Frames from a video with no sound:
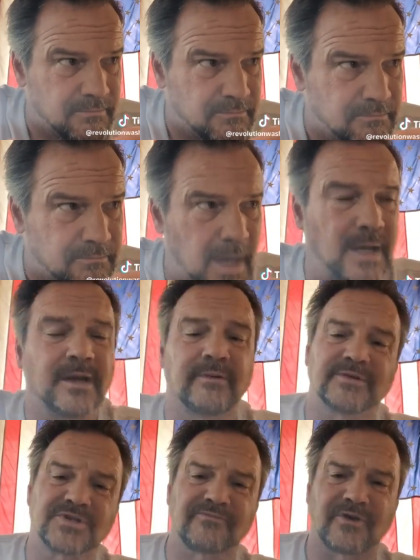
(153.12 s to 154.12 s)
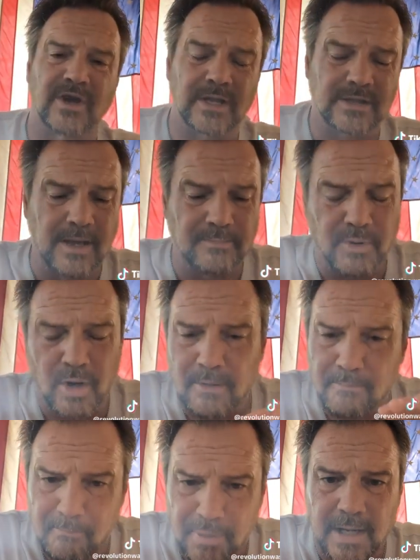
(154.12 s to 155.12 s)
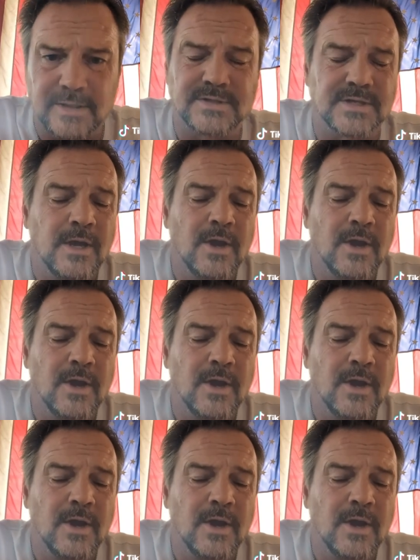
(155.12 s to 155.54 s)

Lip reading: Many of us forget that part, but